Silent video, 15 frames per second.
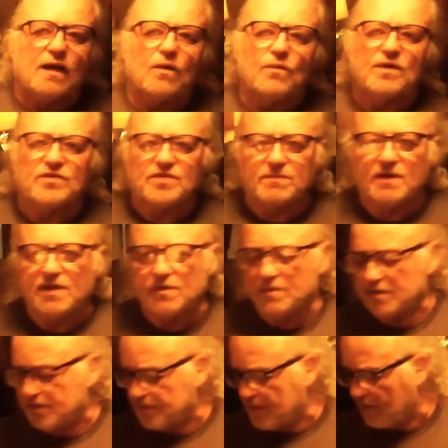And I'll work some
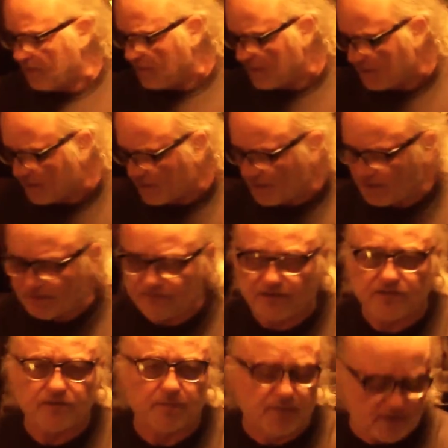other ones too. I don't know if I